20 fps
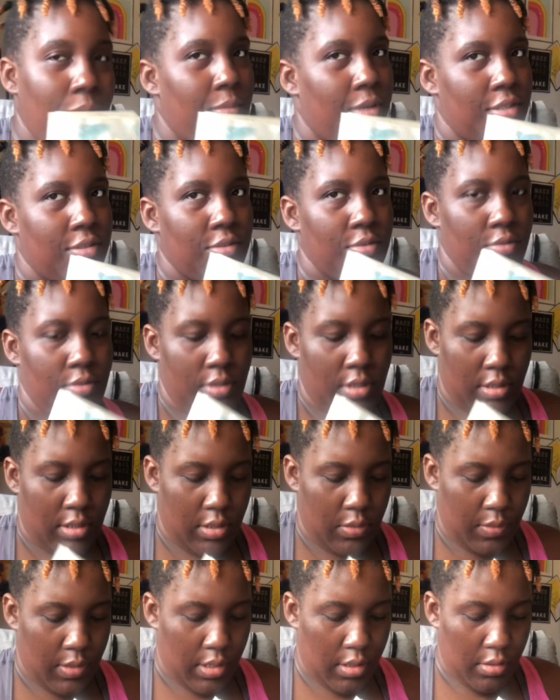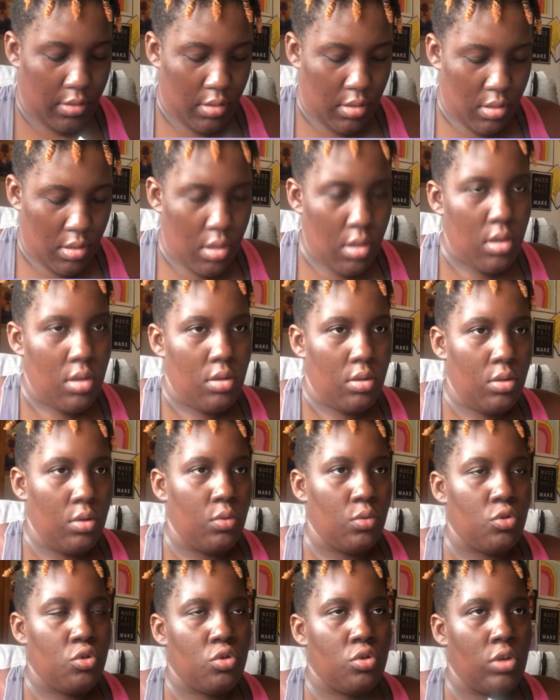I met Sonia anyway.
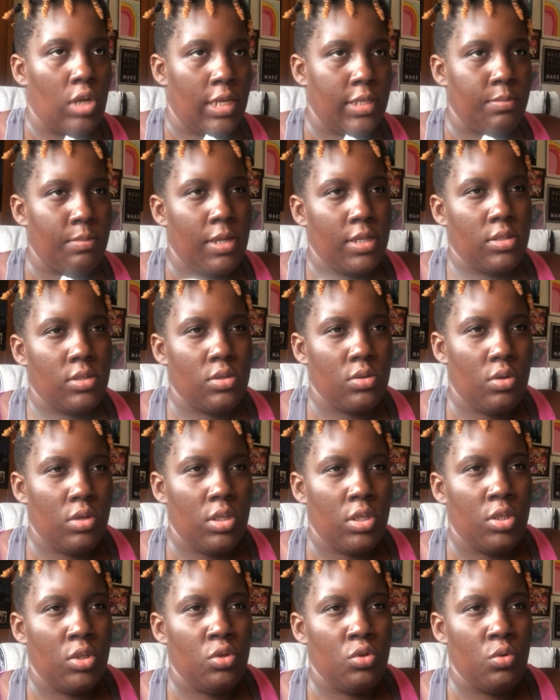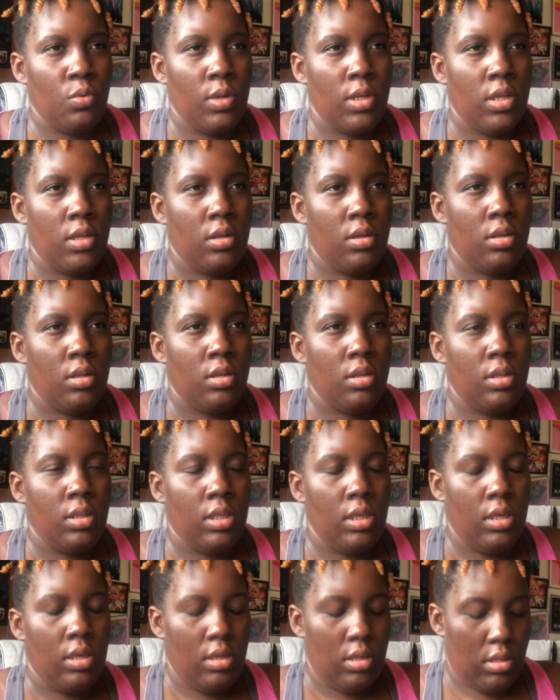No, I met Sonia doing
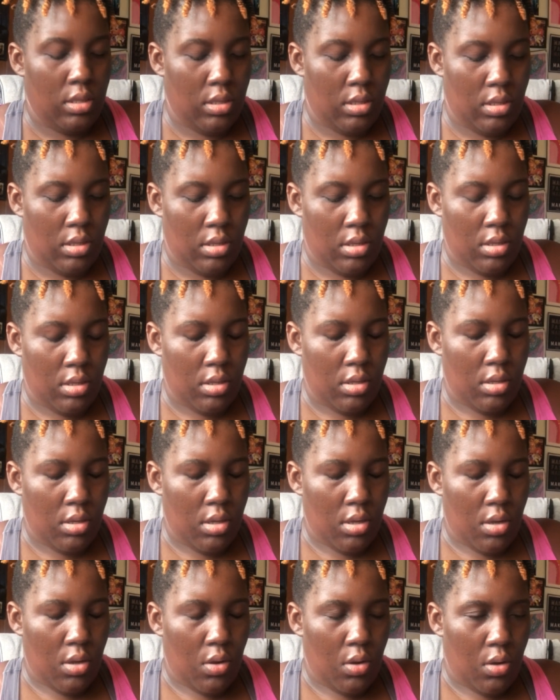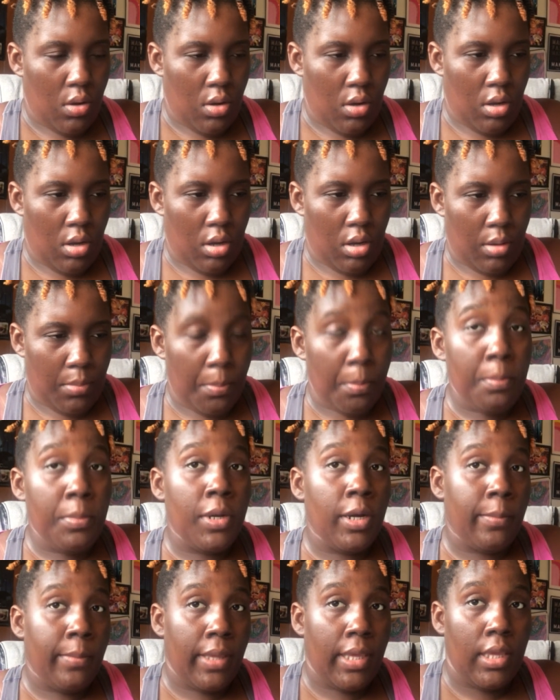the
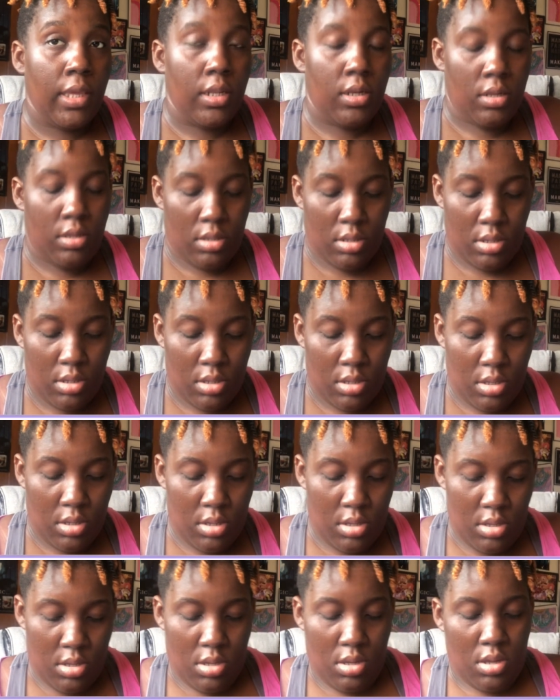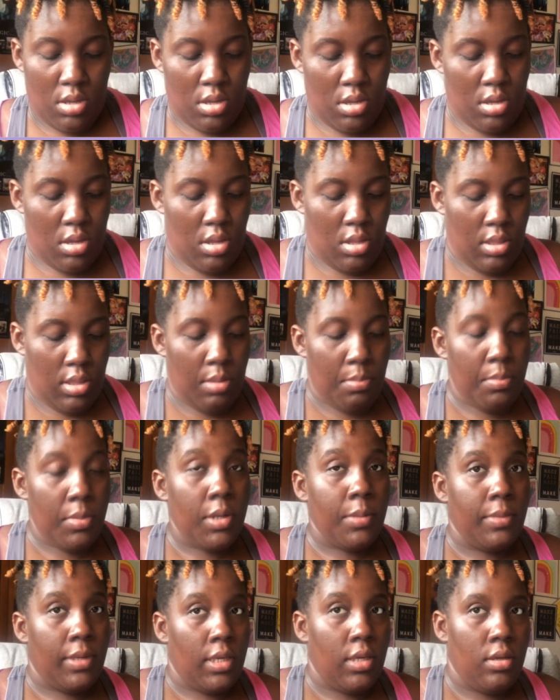mermaid. The
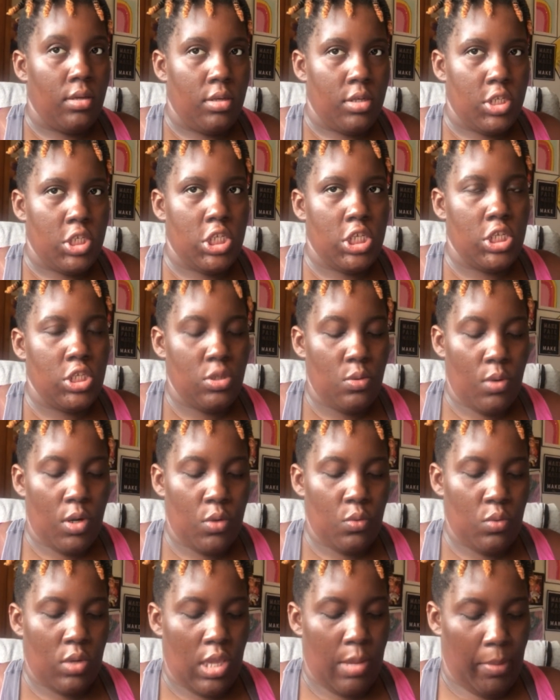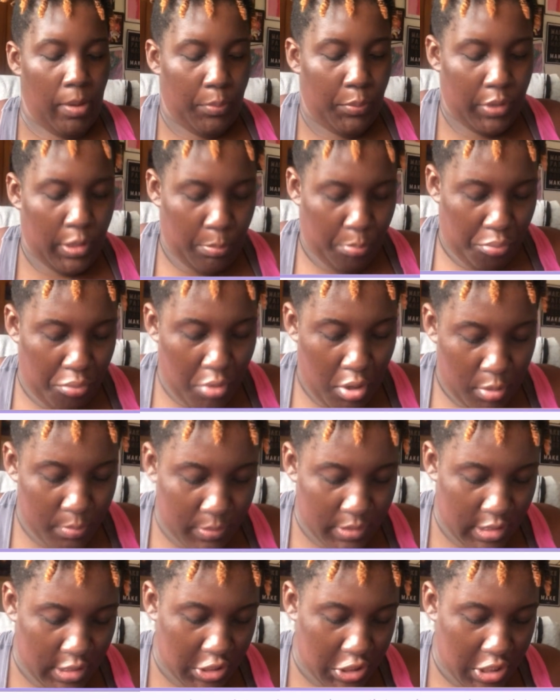mermaid, she's the one who came up with the
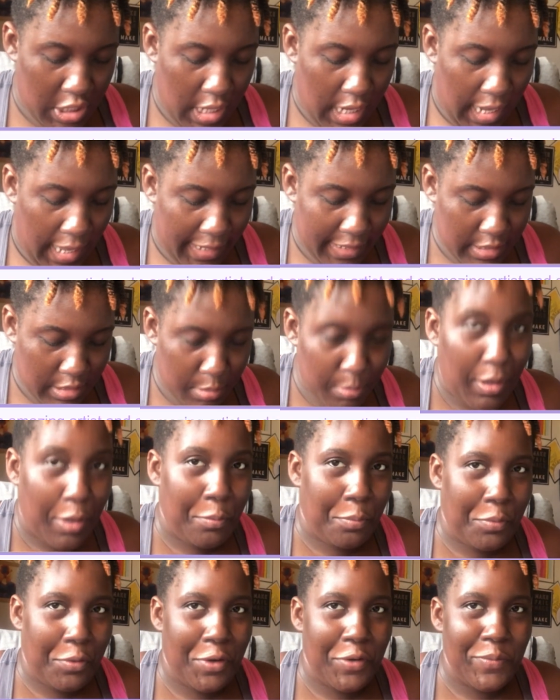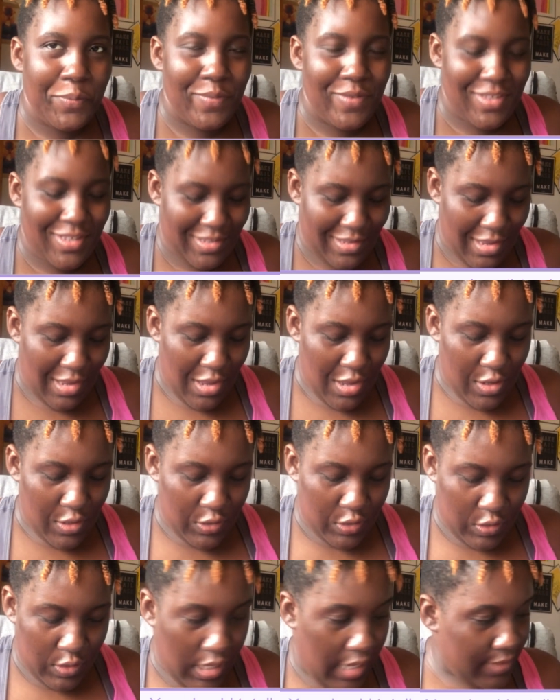prompts, and she liked my prompts.
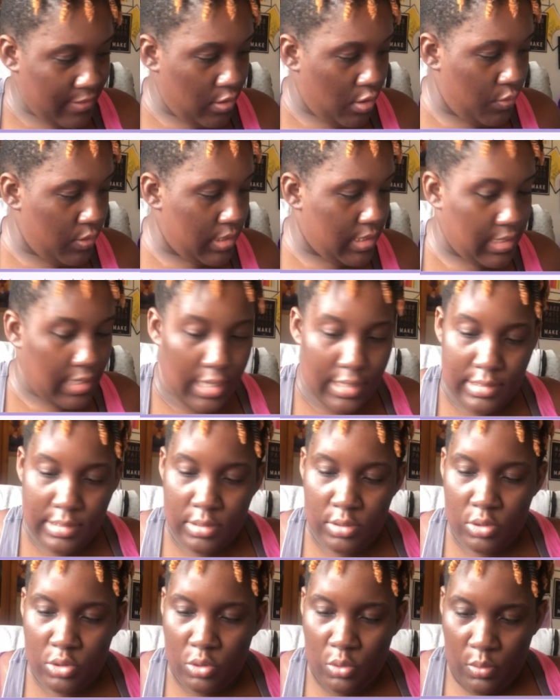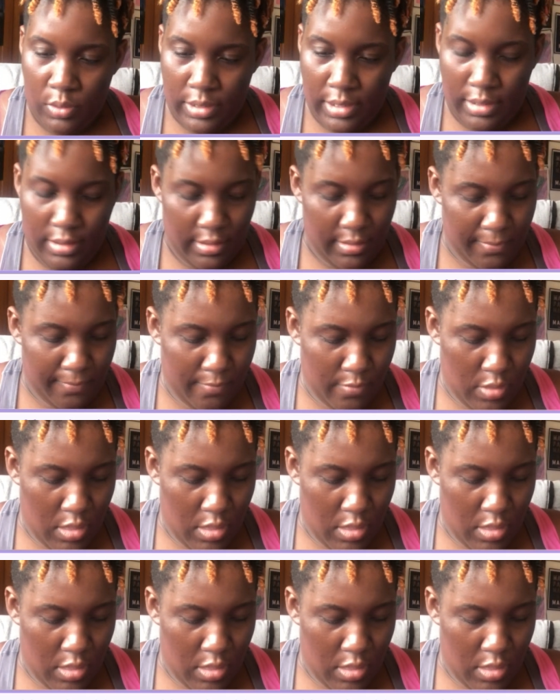So that's how we started talking.